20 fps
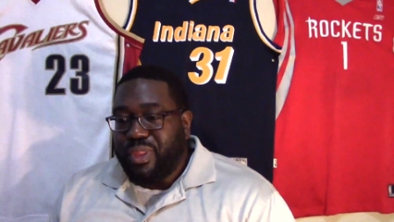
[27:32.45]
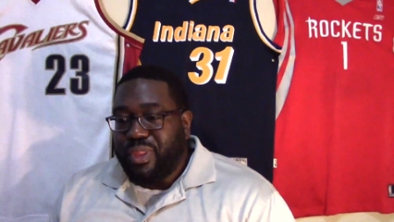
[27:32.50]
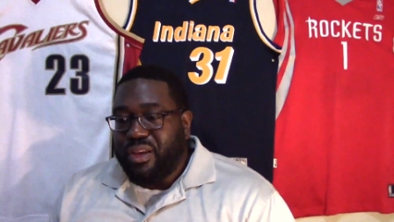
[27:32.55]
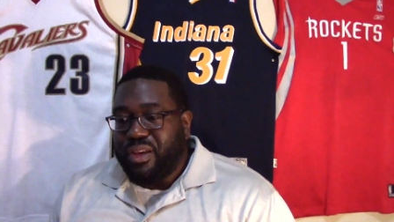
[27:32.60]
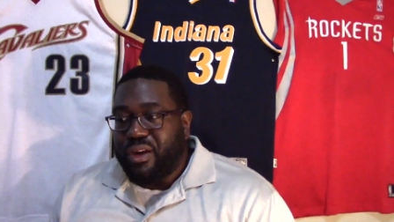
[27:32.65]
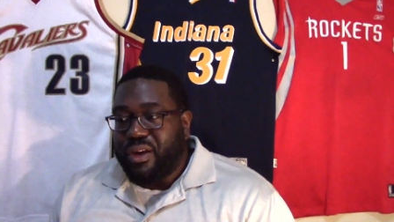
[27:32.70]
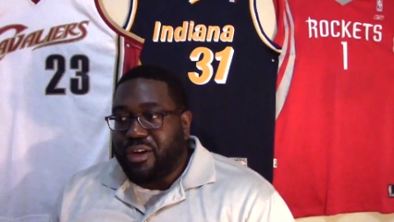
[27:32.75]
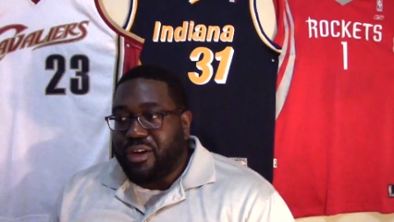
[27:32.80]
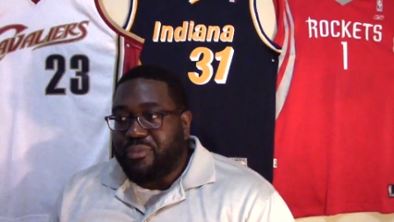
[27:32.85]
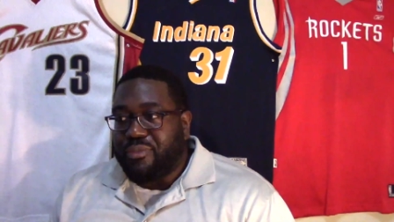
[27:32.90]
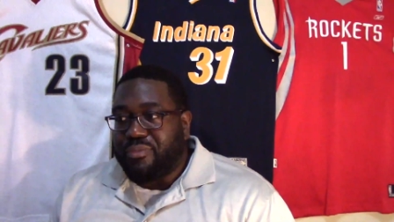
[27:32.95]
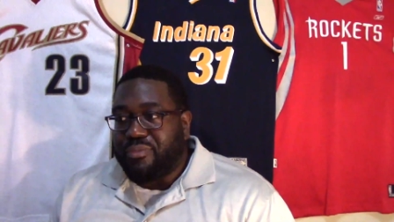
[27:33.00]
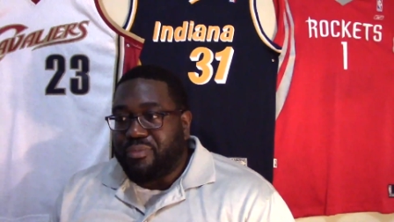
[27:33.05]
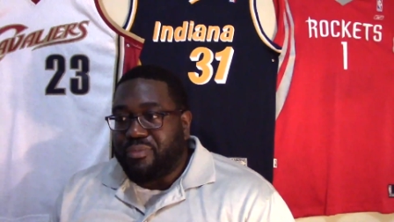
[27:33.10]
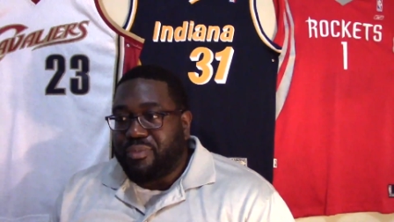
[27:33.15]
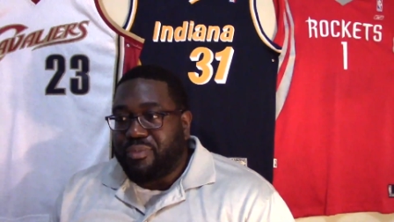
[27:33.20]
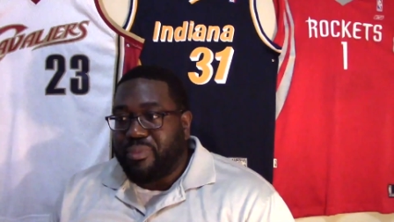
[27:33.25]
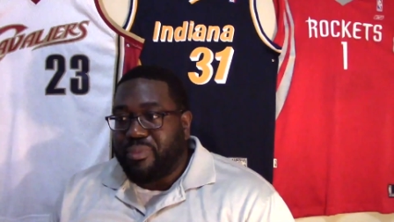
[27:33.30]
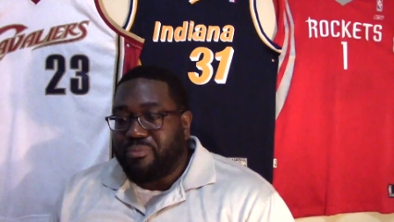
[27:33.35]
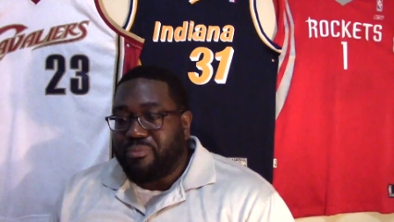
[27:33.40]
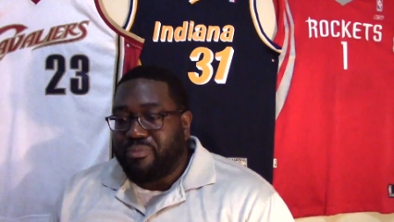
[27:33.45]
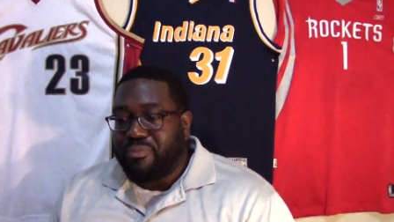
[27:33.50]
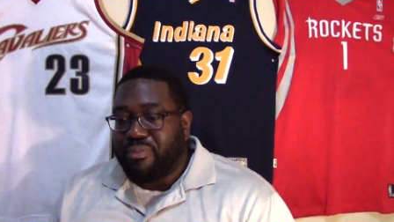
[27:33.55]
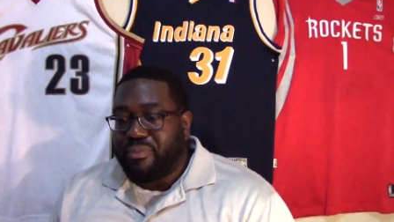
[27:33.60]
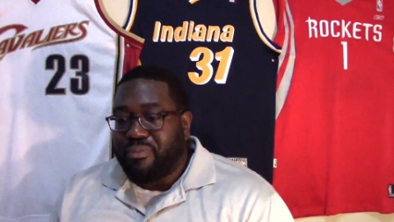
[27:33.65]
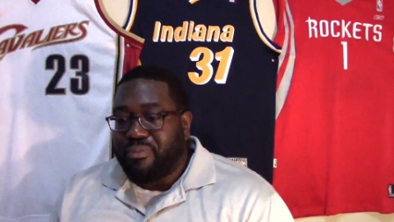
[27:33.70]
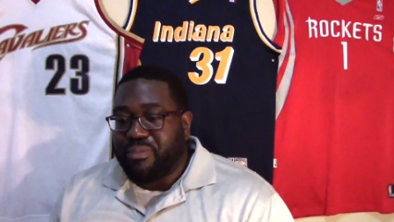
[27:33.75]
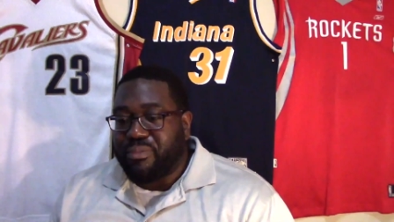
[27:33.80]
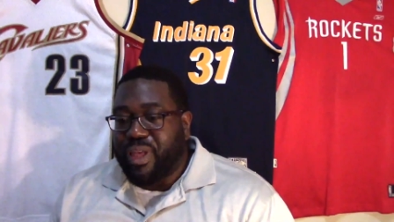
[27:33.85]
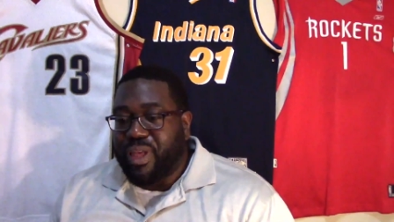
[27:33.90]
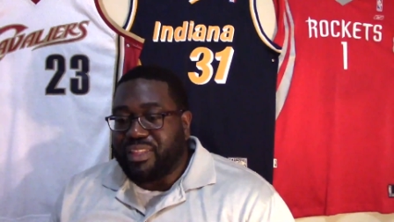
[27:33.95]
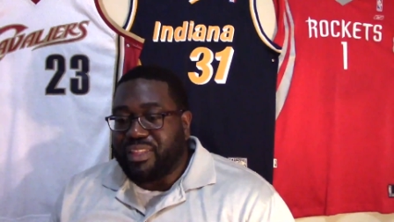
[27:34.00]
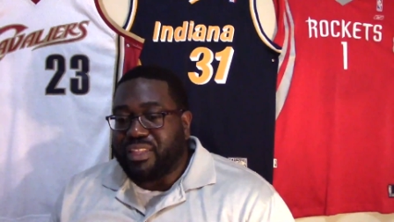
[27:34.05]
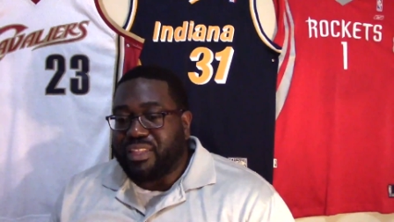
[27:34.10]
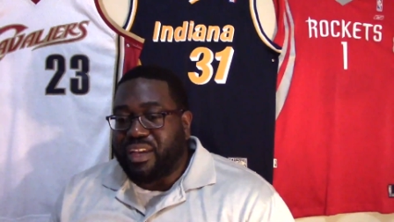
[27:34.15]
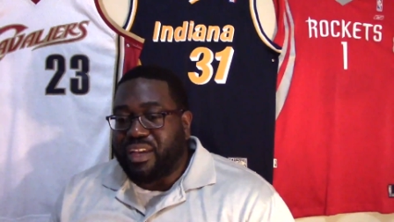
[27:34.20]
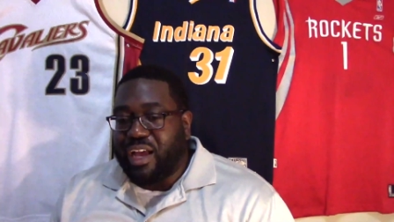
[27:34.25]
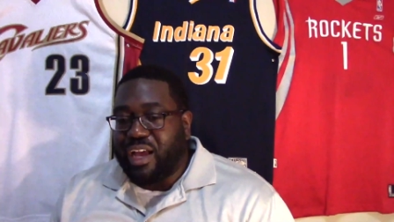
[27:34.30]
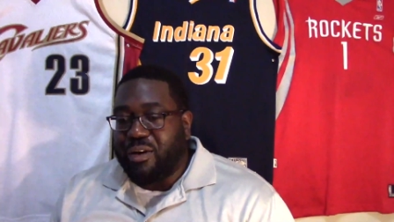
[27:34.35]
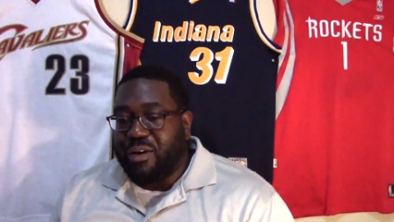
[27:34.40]
I
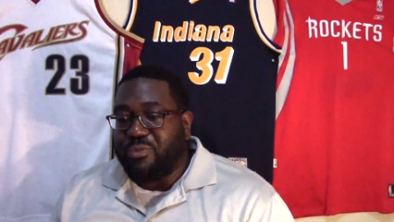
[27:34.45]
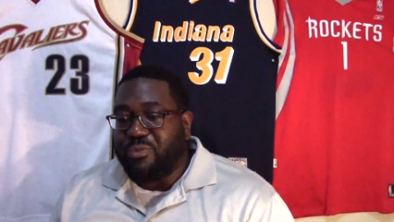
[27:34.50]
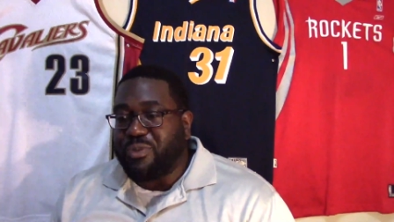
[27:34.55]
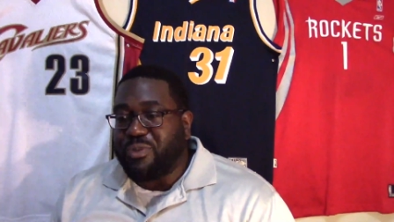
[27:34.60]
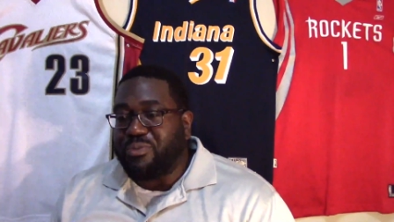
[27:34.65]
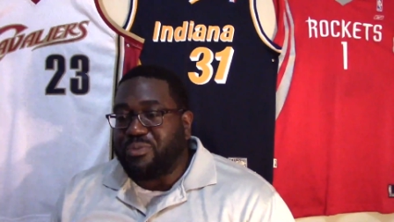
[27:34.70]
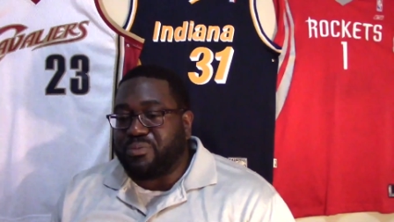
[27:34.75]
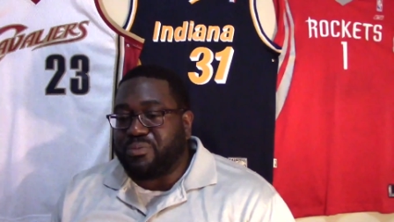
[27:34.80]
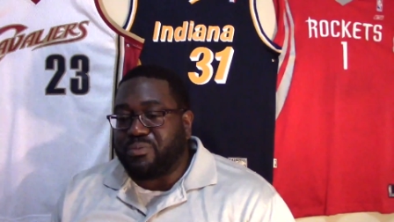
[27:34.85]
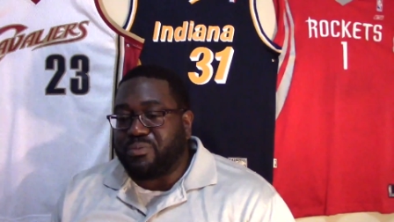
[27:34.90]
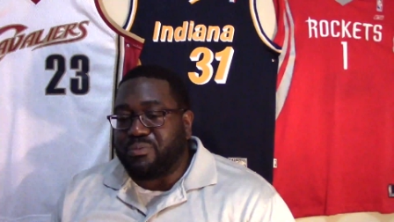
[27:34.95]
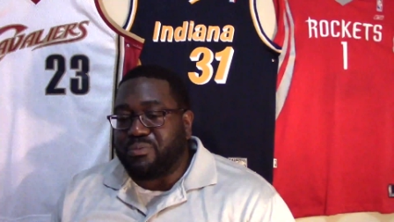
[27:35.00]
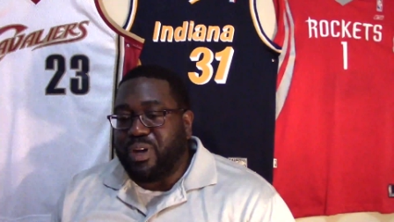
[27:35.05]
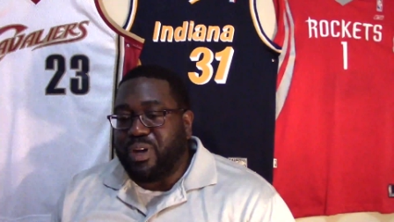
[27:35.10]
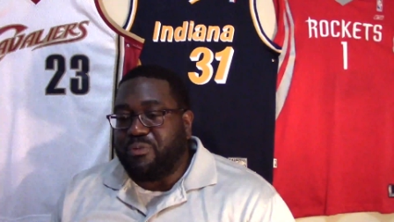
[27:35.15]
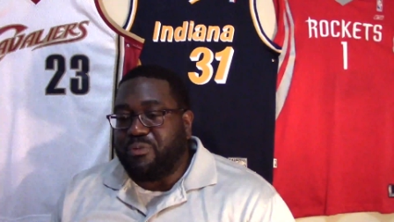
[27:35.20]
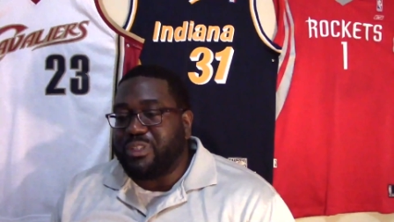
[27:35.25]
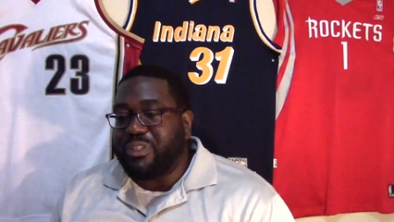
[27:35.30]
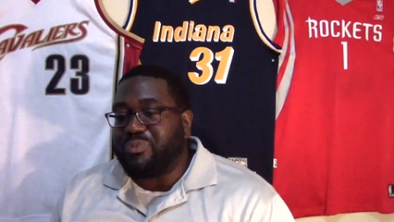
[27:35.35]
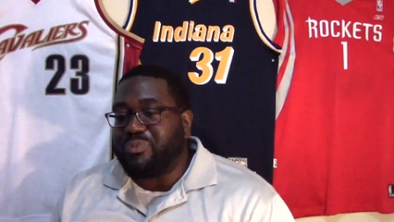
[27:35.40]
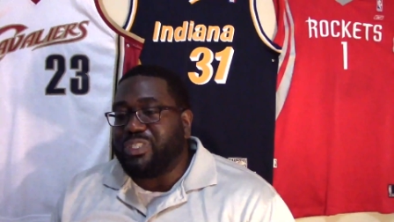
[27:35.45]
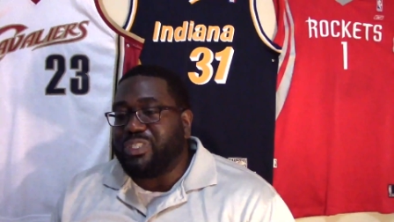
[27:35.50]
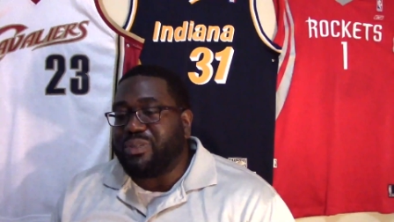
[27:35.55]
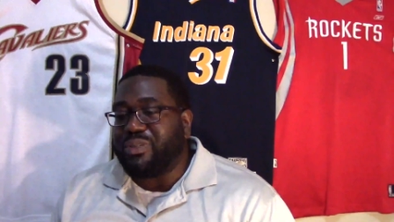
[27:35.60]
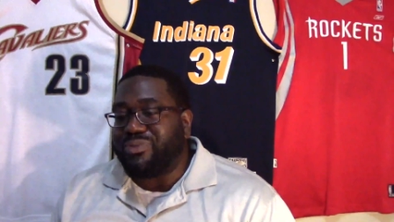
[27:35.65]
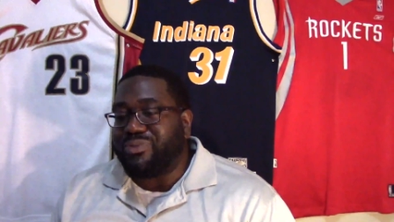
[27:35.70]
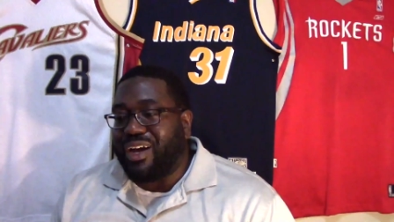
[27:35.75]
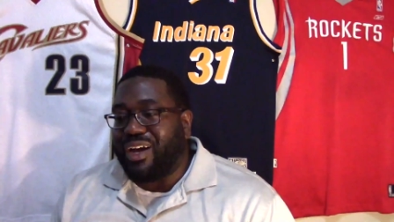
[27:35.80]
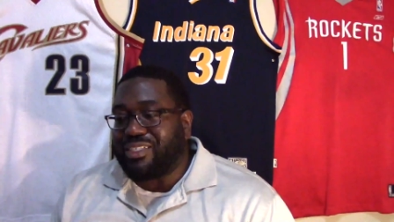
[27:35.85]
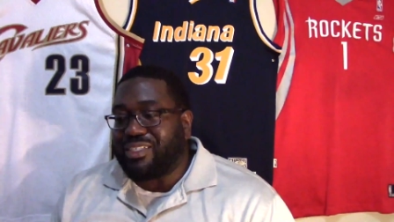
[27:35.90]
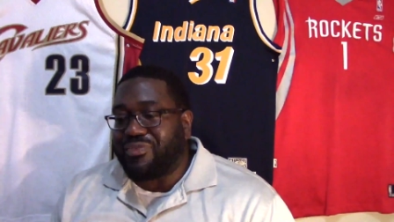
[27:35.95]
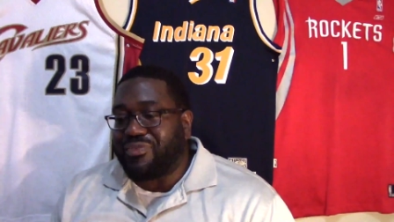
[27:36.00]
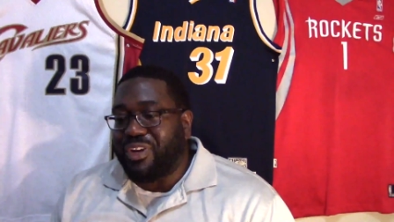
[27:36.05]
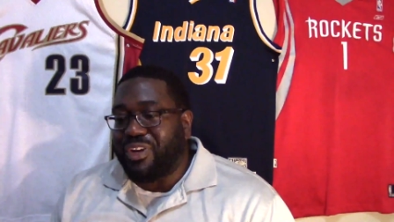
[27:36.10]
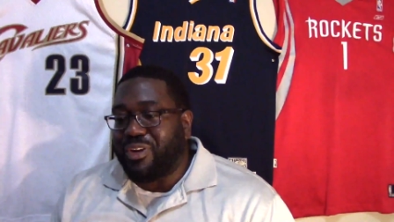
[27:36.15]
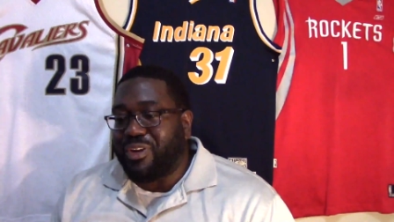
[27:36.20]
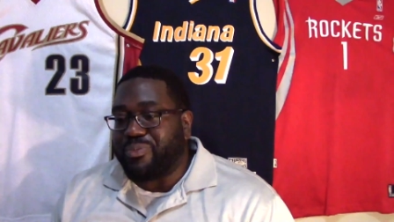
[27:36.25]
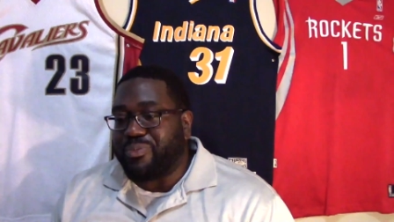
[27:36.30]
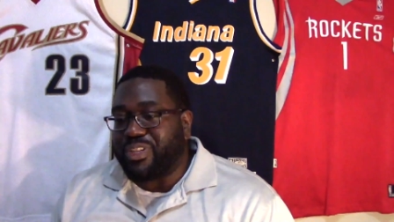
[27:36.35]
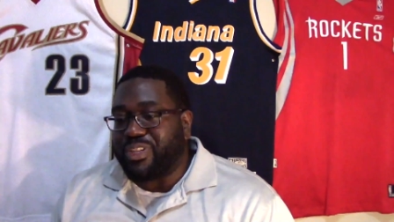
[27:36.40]
wouldn't be surprised if
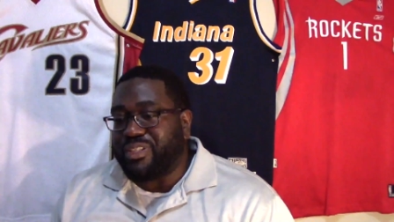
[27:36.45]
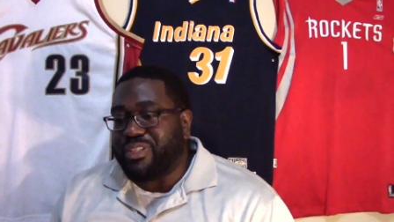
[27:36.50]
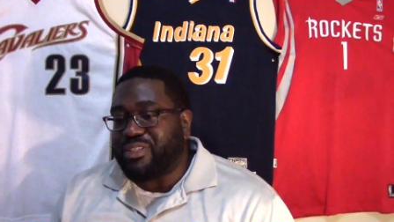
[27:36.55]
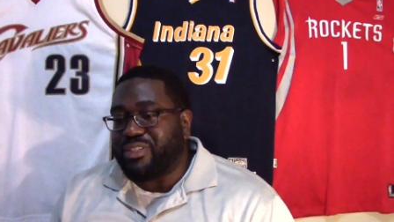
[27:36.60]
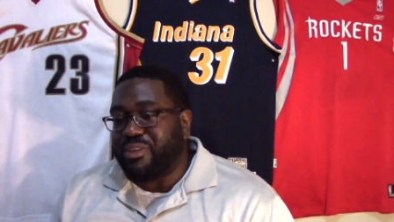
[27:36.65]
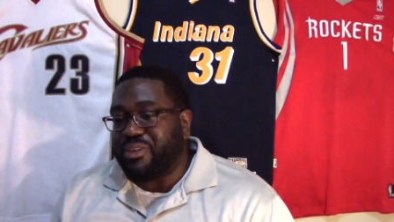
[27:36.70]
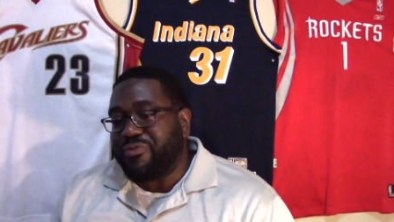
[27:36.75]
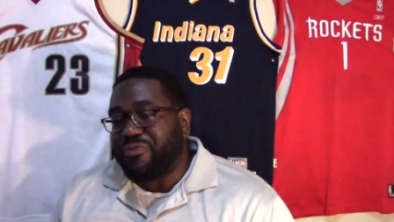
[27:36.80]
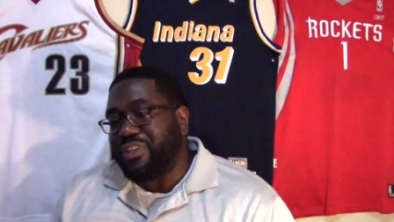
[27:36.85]
Eric Bledsoe,